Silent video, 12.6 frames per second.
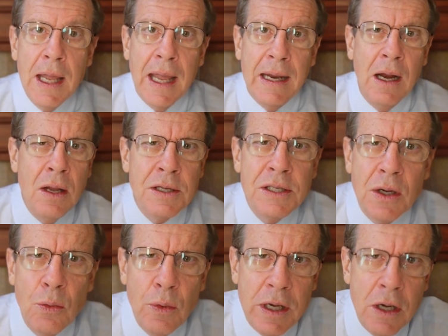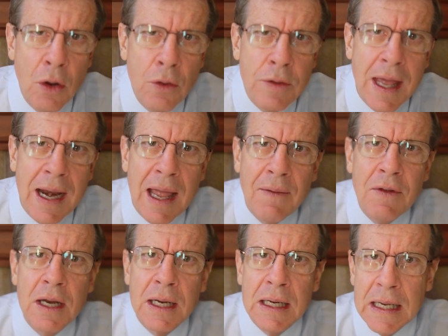And also we know that
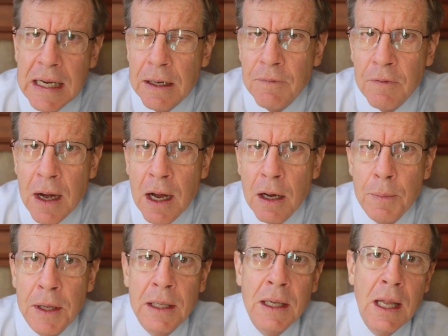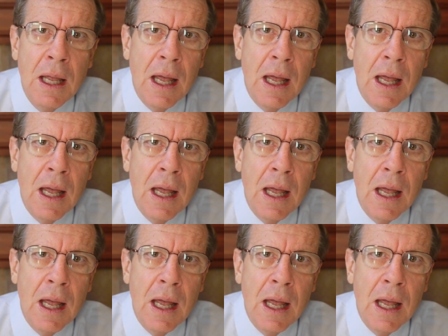having a clean environment,